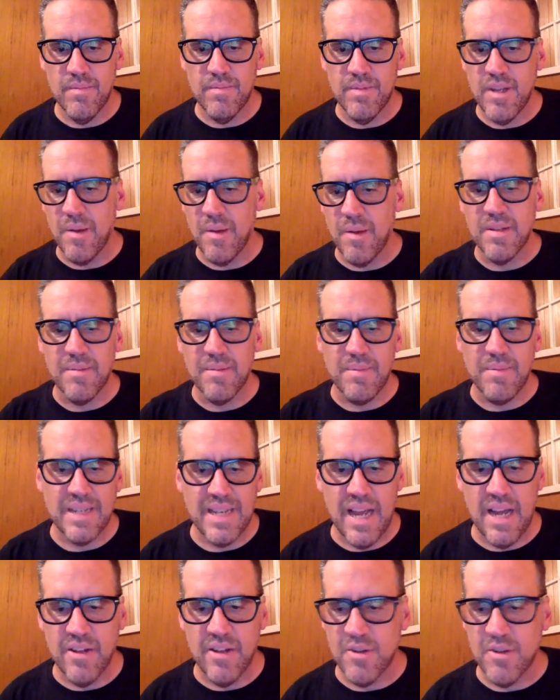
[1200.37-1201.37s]
dumb something
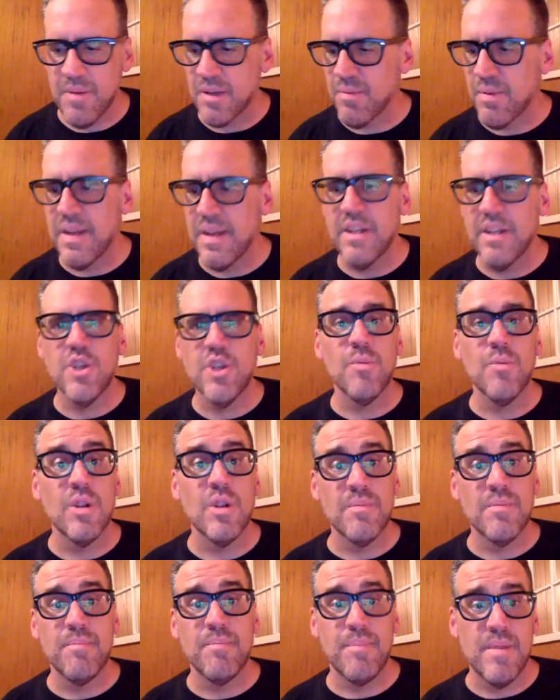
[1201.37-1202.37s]
down too much. We didn't shoot
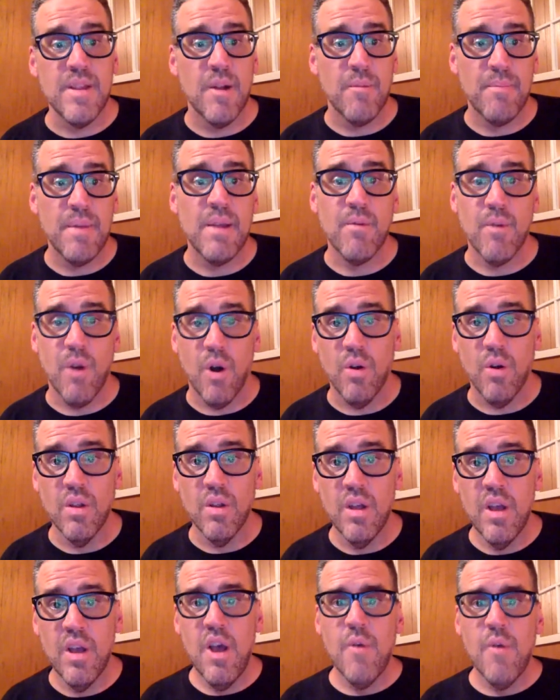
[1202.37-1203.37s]
what's, you know, B-roll.
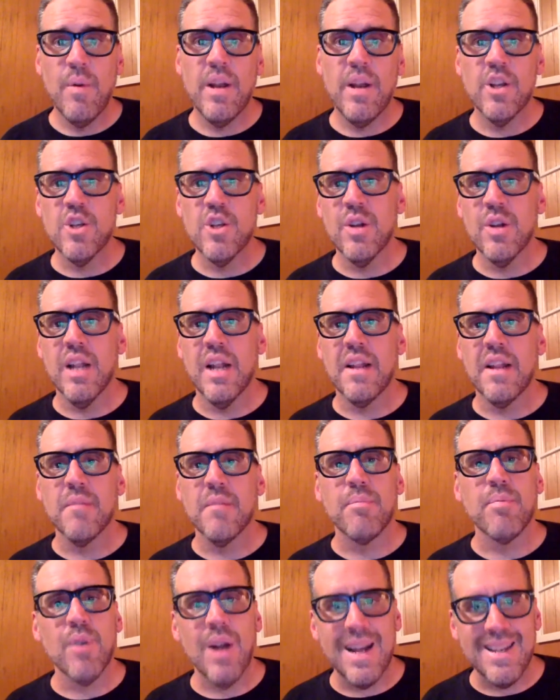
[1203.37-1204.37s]
We didn't shoot a lot of the
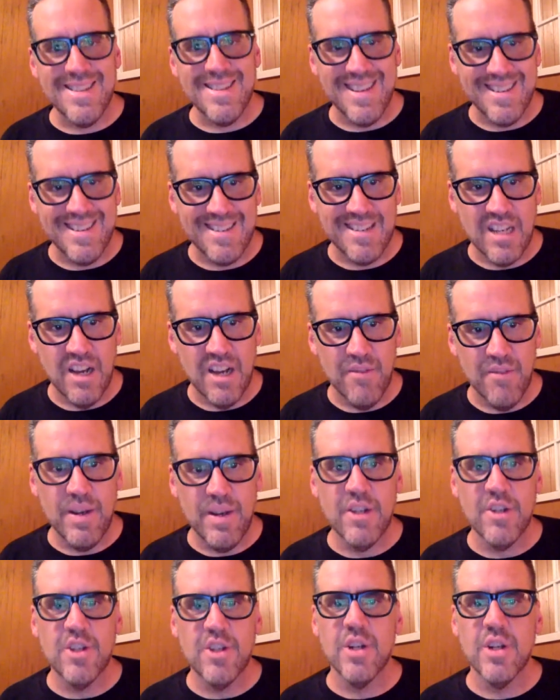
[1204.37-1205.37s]
process stuff. We
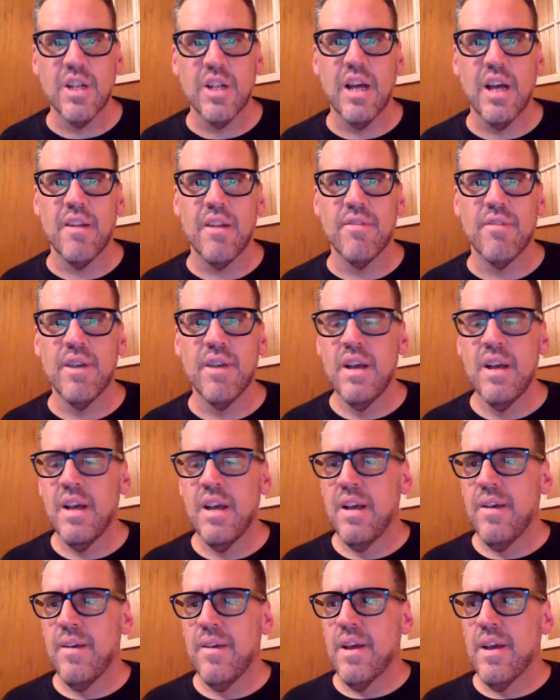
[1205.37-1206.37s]
didn't shoot a lot of
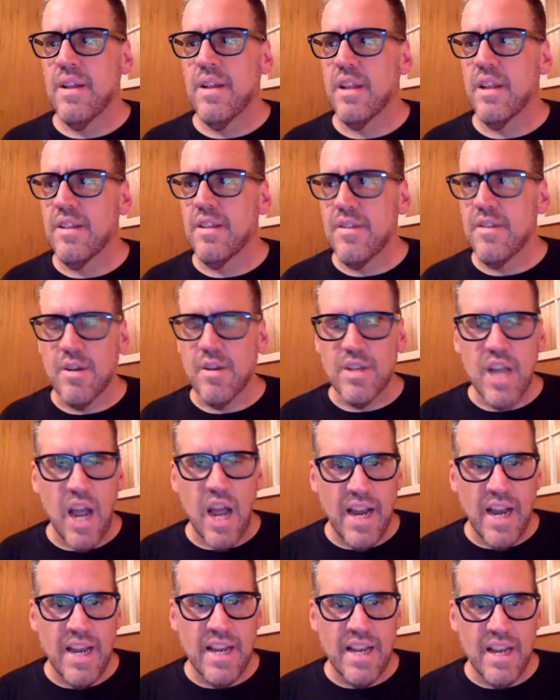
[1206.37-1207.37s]
the
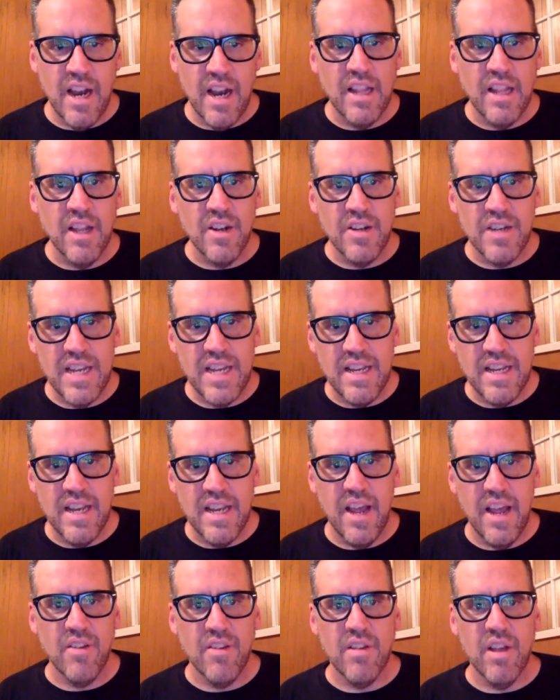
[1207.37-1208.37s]
tiny, tiny little
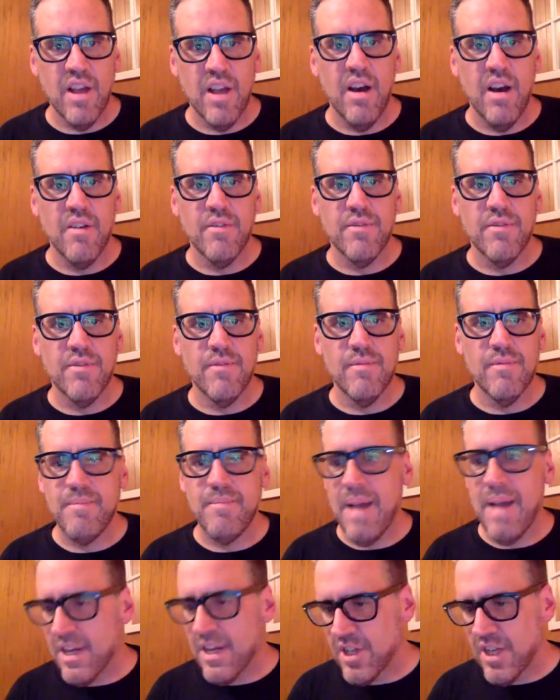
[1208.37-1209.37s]
details of
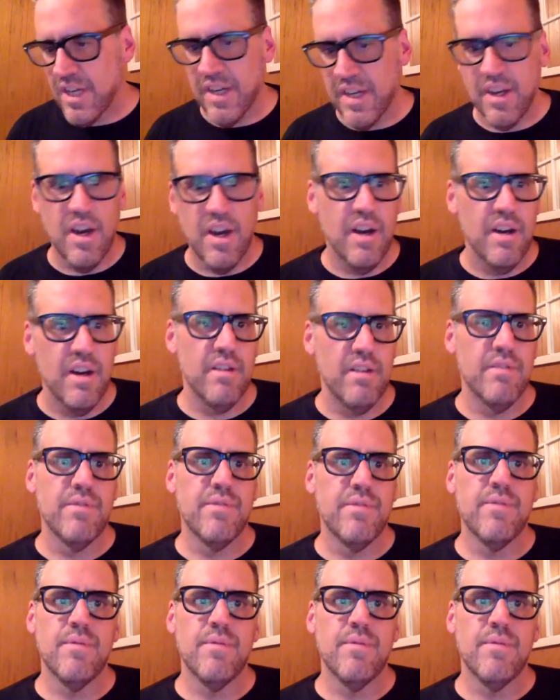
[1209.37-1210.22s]
mashing, of